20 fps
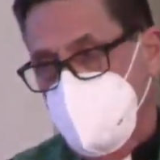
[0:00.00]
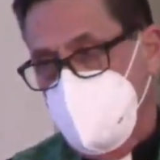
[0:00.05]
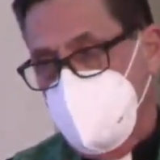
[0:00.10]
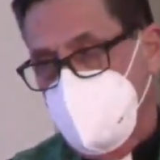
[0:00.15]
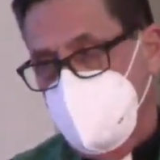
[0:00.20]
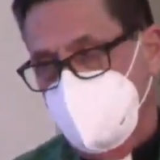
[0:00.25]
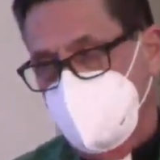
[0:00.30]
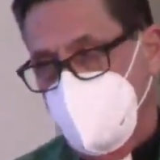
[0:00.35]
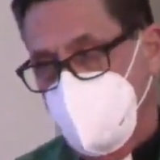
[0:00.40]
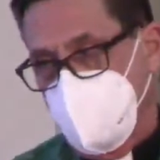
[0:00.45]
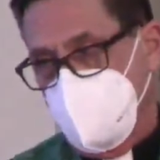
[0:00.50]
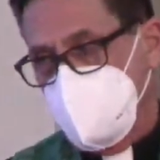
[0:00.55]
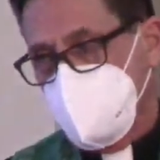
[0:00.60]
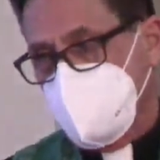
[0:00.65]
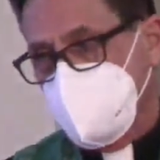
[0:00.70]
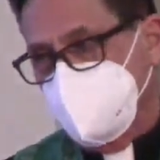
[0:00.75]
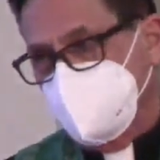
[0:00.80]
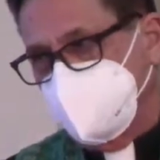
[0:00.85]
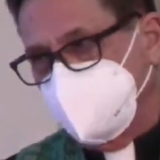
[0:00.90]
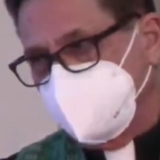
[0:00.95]
Of
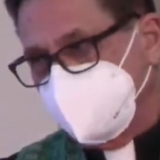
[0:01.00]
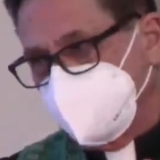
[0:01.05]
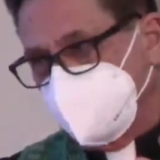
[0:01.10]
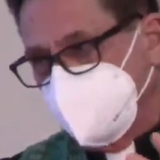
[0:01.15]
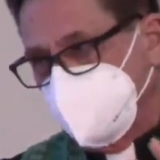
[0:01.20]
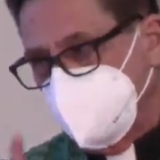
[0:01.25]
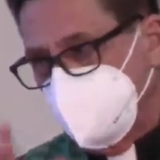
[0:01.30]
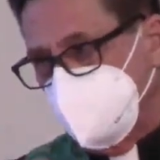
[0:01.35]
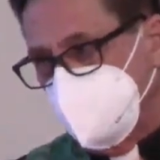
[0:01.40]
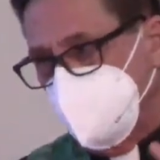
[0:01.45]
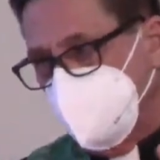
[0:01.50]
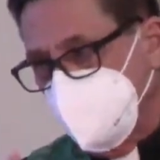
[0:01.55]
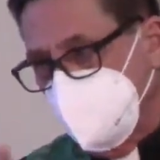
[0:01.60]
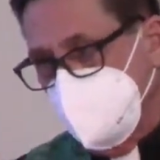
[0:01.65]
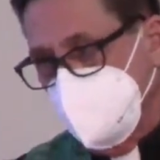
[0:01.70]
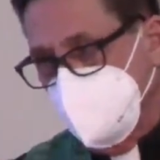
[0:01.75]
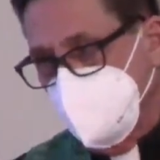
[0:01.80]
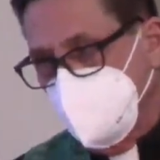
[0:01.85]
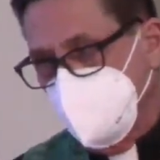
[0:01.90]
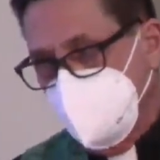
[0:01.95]
course,
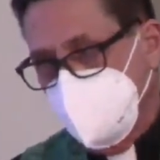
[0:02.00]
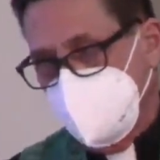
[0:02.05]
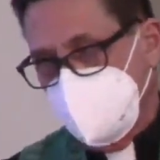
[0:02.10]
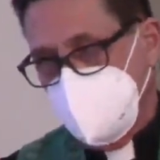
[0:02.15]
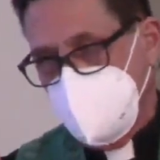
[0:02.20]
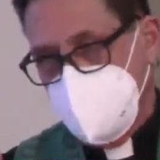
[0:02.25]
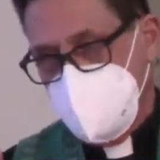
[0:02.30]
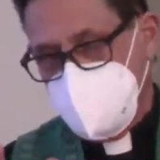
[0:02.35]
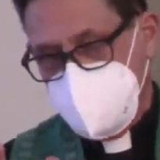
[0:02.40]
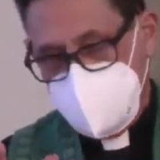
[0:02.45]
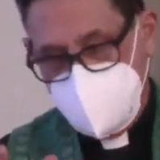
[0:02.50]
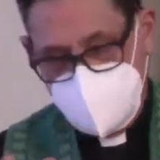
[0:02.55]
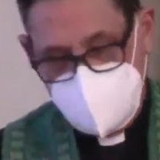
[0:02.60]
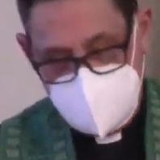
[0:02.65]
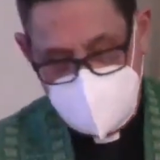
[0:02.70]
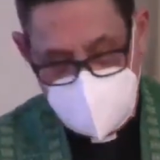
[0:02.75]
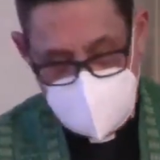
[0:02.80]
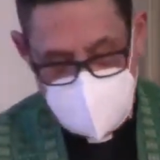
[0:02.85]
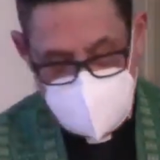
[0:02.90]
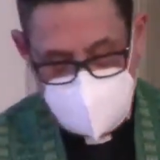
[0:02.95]
realizing
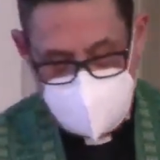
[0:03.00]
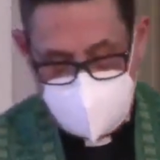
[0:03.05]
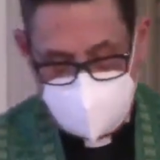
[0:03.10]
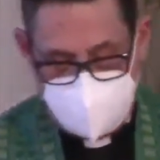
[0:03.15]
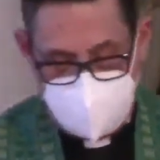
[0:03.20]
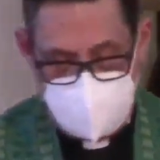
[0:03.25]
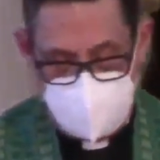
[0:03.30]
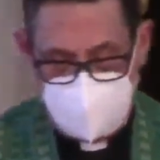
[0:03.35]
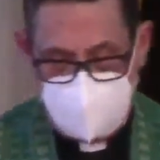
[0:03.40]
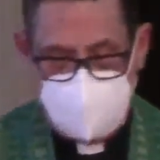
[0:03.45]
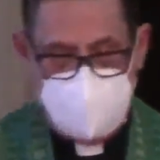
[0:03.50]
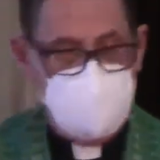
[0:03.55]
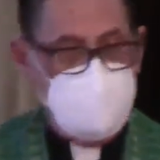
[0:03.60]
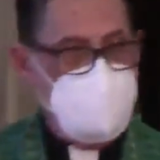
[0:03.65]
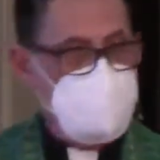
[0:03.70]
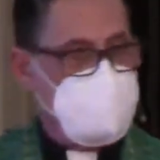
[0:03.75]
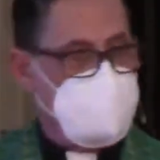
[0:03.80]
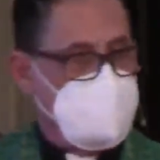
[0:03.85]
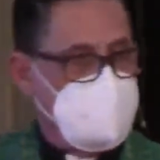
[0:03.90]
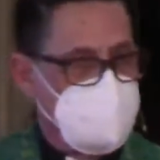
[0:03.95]
now that they are
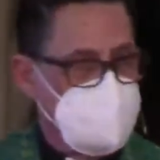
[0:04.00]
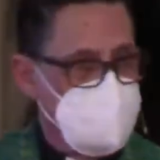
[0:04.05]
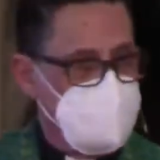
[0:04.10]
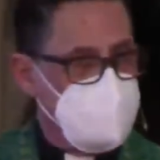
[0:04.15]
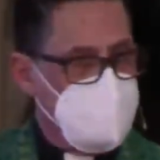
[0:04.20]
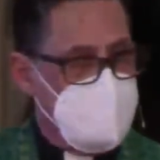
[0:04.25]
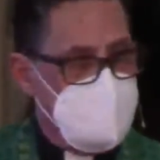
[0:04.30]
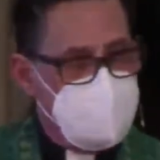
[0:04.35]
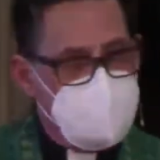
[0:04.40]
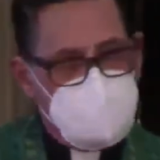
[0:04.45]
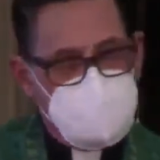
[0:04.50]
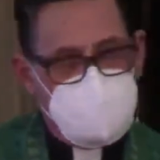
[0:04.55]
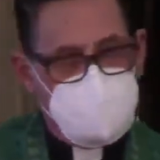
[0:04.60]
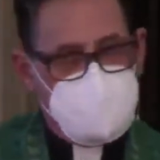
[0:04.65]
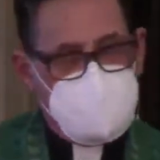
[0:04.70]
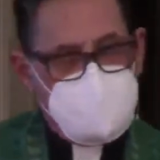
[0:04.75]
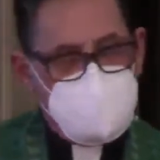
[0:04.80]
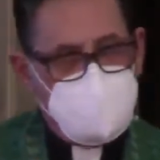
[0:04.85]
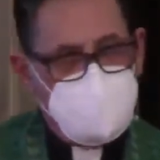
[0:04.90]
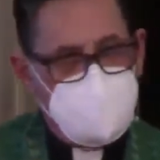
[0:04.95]
losing these
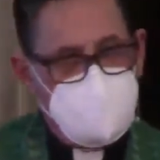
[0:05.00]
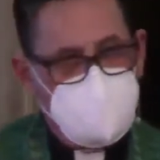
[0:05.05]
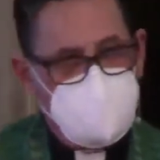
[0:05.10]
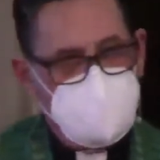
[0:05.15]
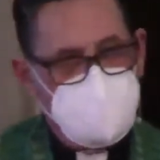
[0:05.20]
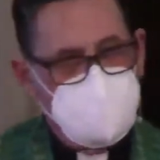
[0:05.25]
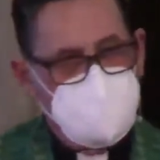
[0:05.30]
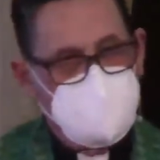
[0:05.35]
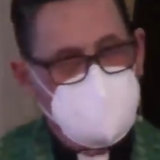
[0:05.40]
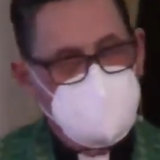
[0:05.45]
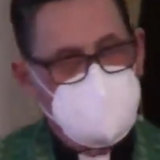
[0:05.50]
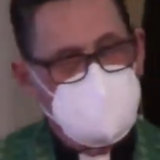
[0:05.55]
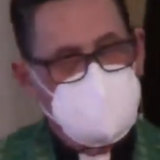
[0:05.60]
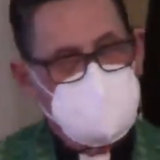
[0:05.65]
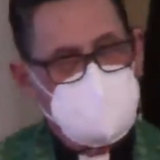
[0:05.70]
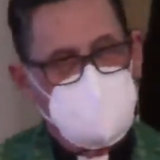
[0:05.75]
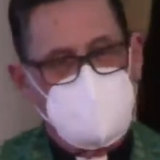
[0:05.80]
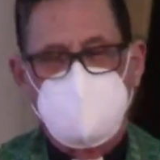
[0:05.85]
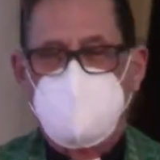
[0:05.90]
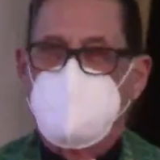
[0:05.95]
images,
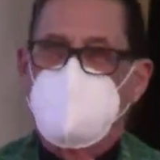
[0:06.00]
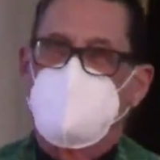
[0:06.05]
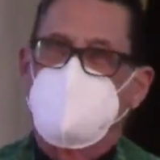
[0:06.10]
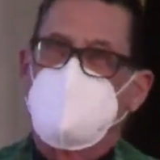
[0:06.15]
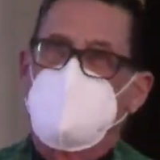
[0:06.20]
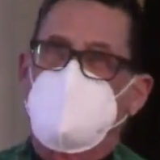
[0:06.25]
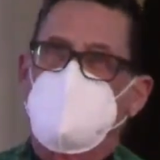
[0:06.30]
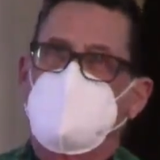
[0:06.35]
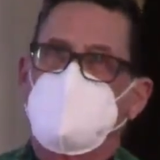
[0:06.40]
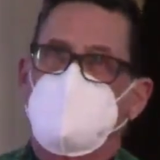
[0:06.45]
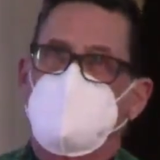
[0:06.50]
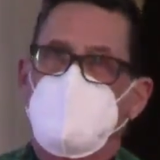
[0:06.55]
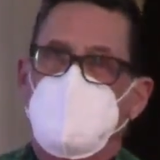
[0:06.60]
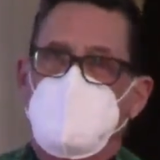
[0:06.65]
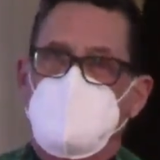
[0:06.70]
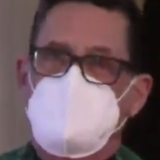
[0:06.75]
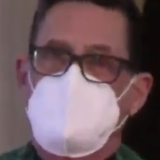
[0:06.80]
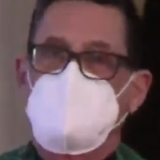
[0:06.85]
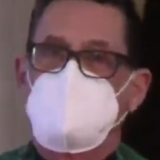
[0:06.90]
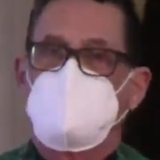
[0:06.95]
or better yet,
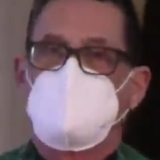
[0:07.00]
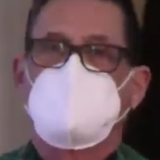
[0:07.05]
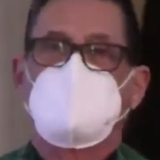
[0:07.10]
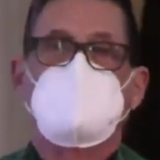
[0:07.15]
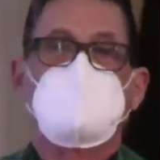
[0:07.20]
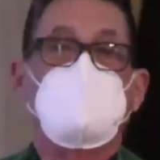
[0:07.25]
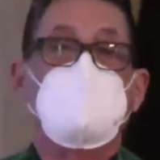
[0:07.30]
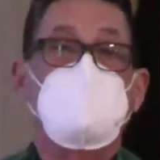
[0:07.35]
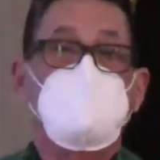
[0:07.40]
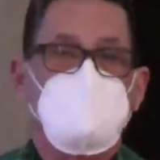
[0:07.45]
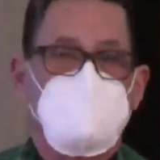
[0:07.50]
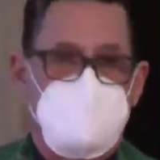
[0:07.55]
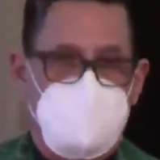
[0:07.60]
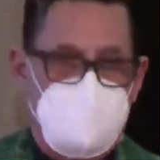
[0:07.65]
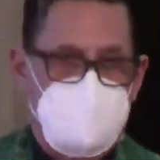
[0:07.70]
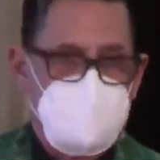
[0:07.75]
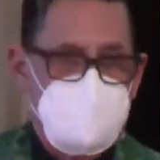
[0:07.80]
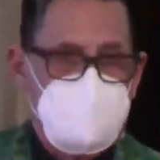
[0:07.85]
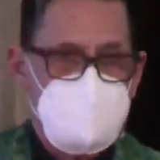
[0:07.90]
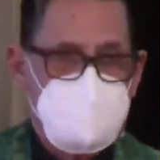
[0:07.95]
these
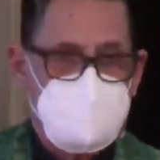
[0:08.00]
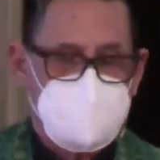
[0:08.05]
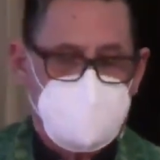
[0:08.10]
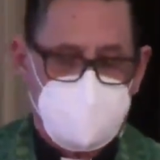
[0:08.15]
illusions,